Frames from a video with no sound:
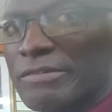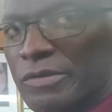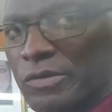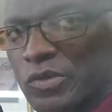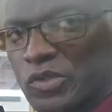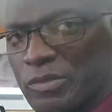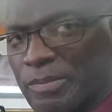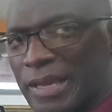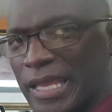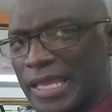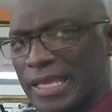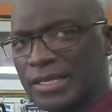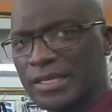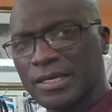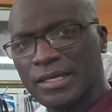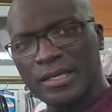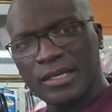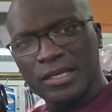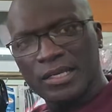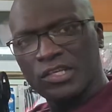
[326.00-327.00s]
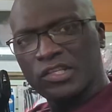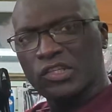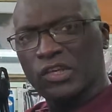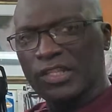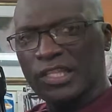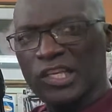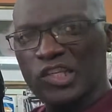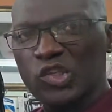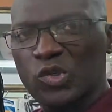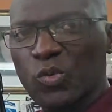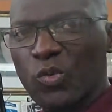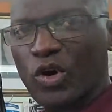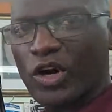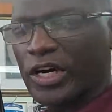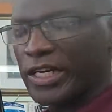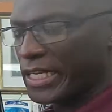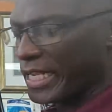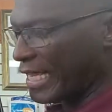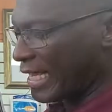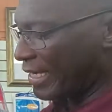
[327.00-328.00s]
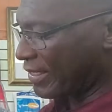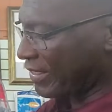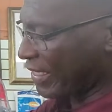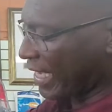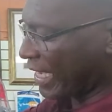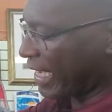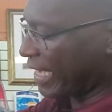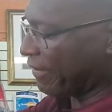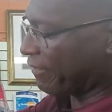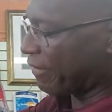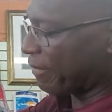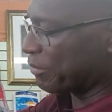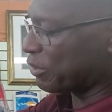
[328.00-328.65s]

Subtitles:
it was made. So this one is from